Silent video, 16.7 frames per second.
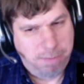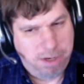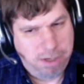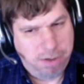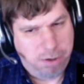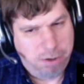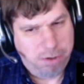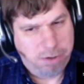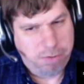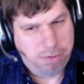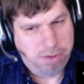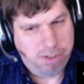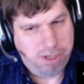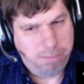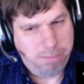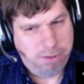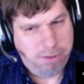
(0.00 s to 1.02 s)
cause you
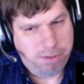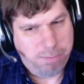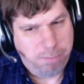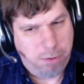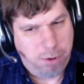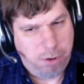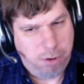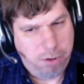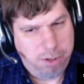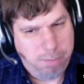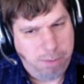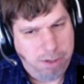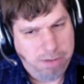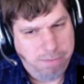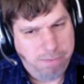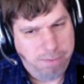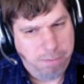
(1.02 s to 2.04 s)
some small
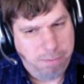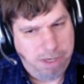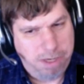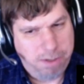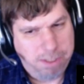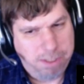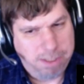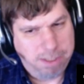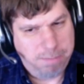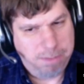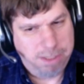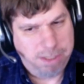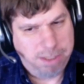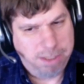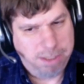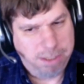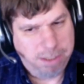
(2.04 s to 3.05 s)
amount of
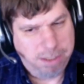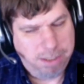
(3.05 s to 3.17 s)
embarrassment.